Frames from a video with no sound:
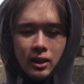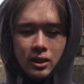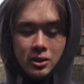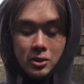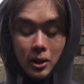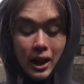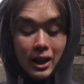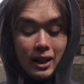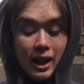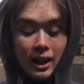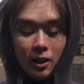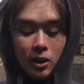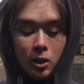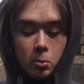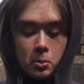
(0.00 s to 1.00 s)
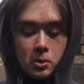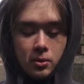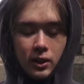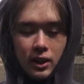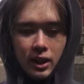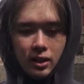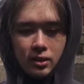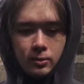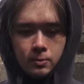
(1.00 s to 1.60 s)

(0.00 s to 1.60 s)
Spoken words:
So I had higher hopes for that,